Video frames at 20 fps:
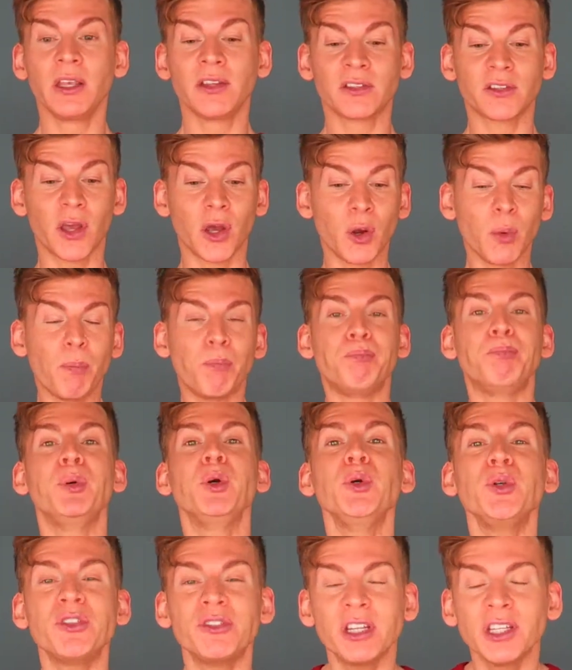So
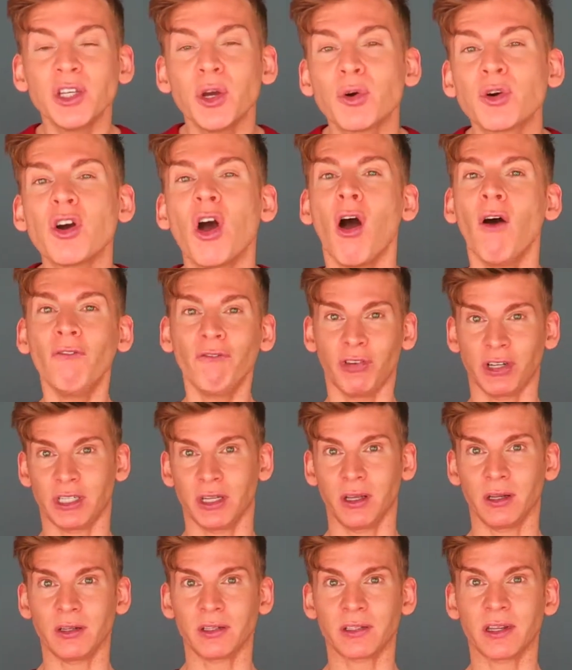boosting your
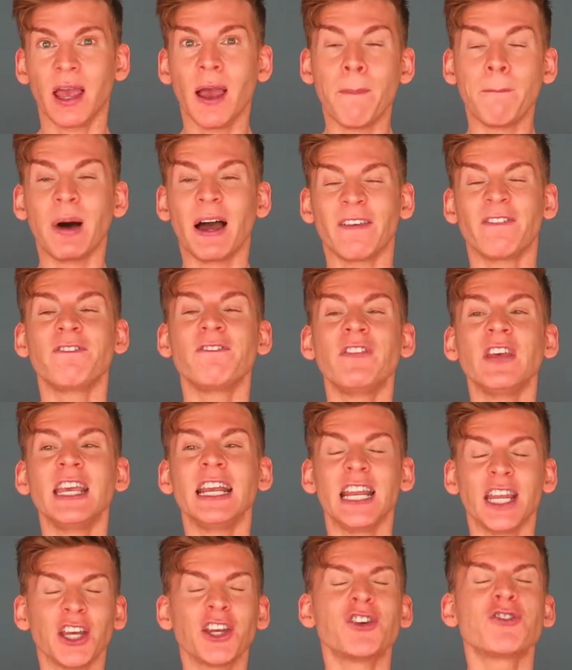confidence by
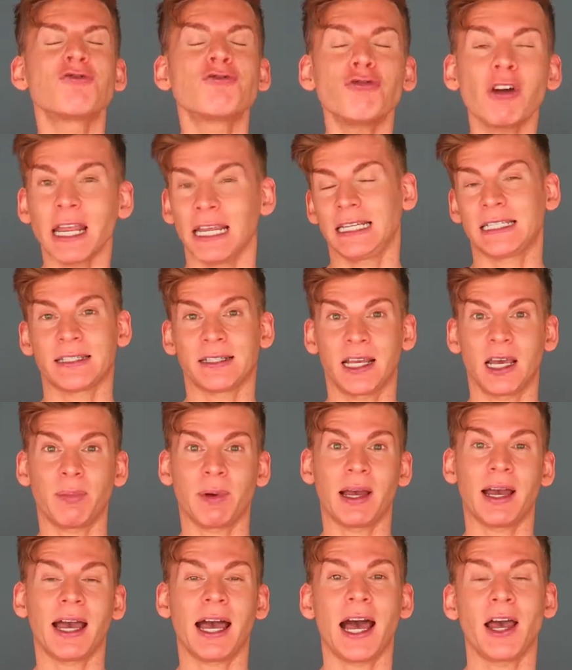feeling great
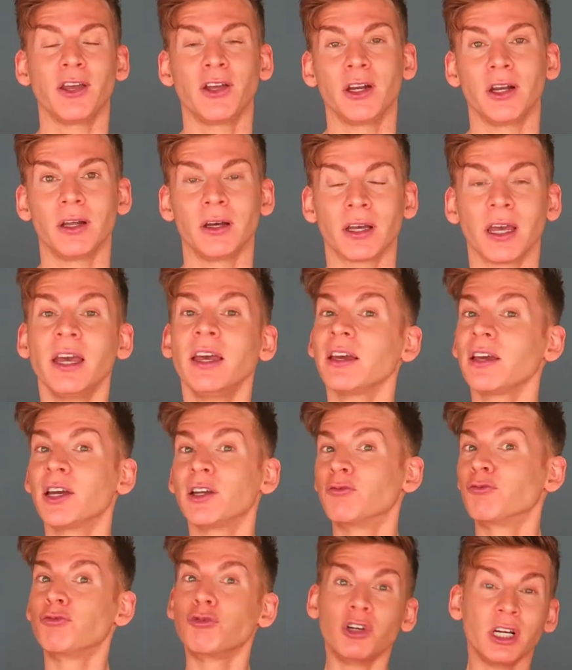about how you look
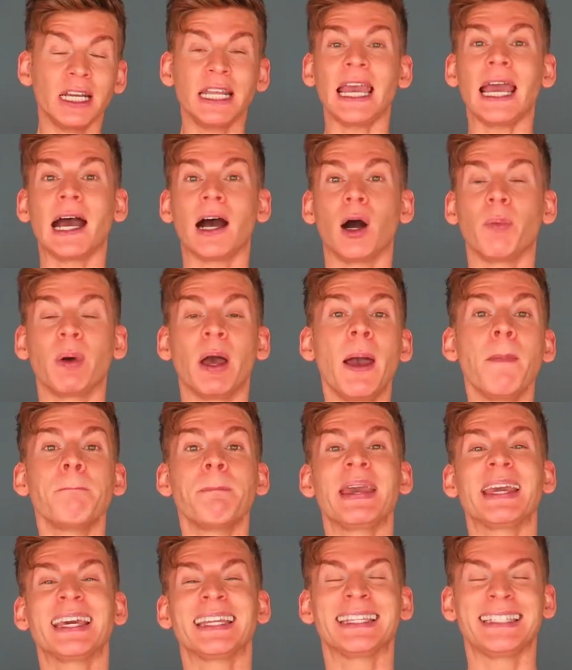can really help
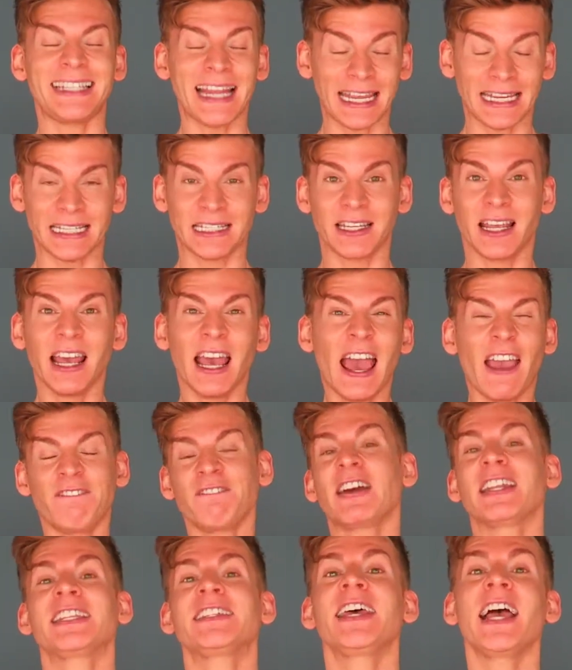make a date a
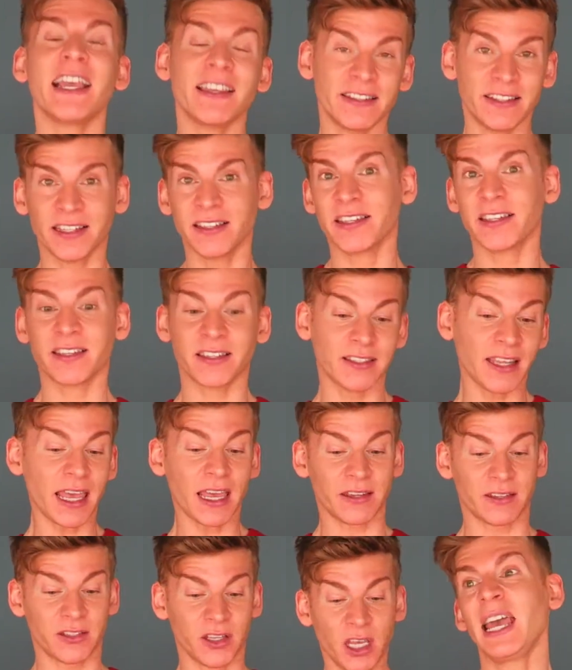fantastic
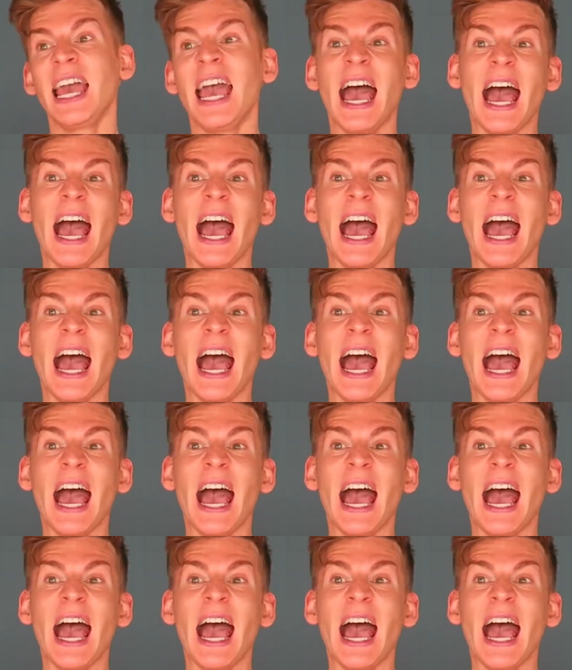success.